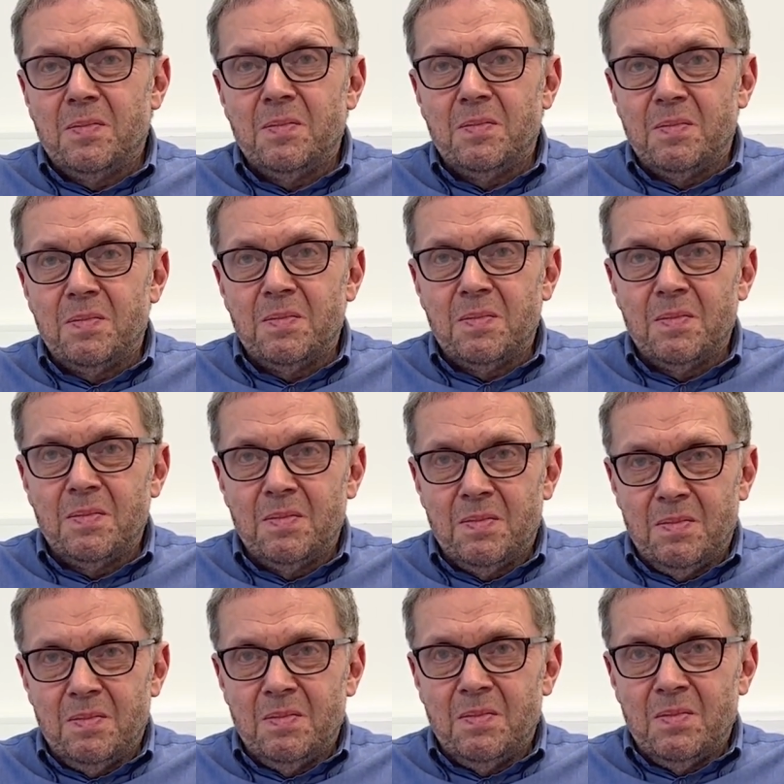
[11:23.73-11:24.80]
So they have to
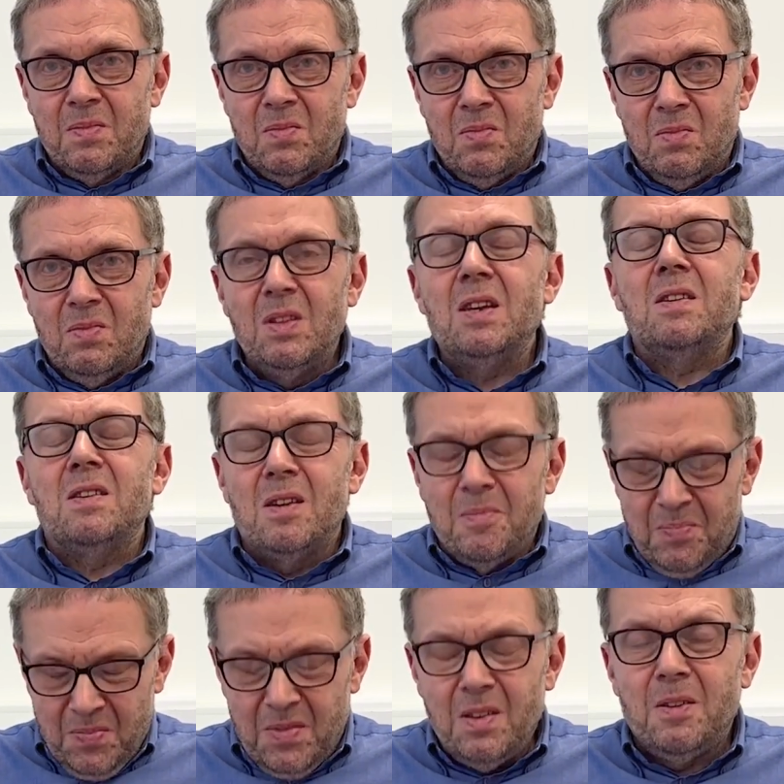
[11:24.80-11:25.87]
fully
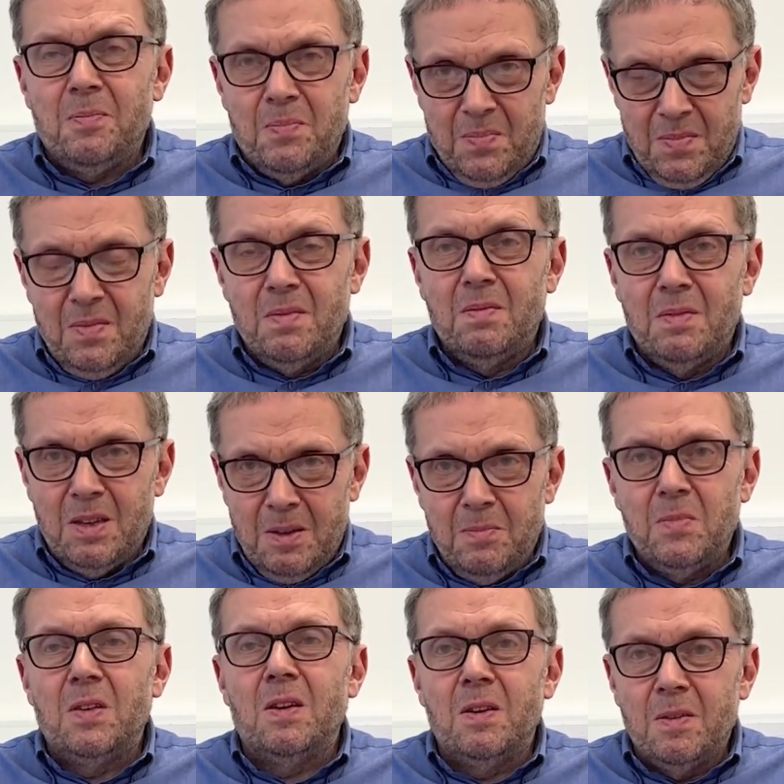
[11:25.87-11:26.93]
concentrate on being senior
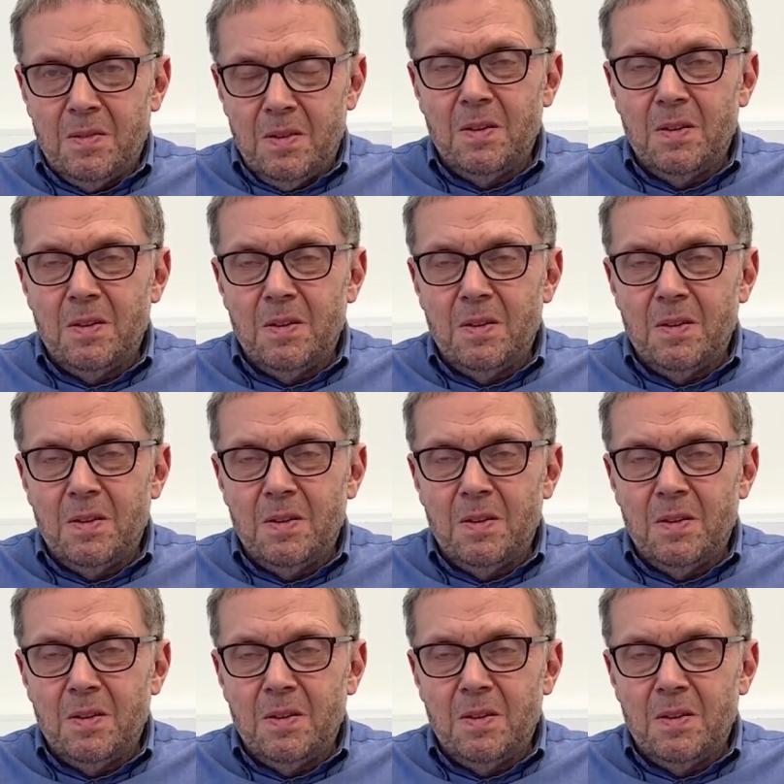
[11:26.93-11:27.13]
employee.